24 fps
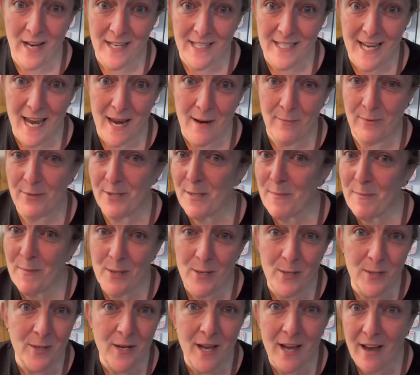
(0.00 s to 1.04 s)

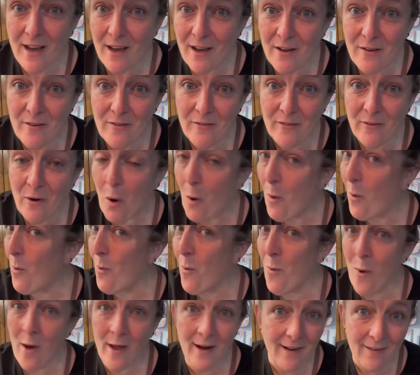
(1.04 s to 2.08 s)
tablespoon of
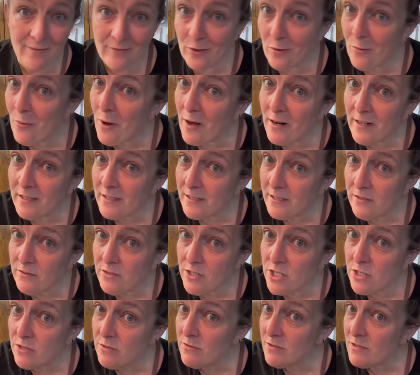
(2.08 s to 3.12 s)
whatever water you
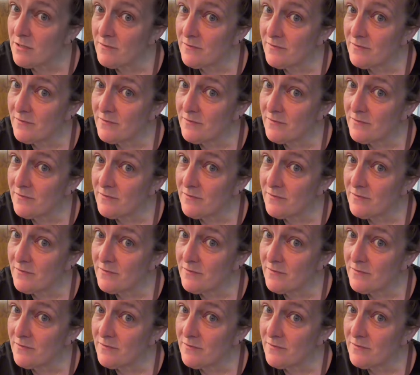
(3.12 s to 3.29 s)
choose.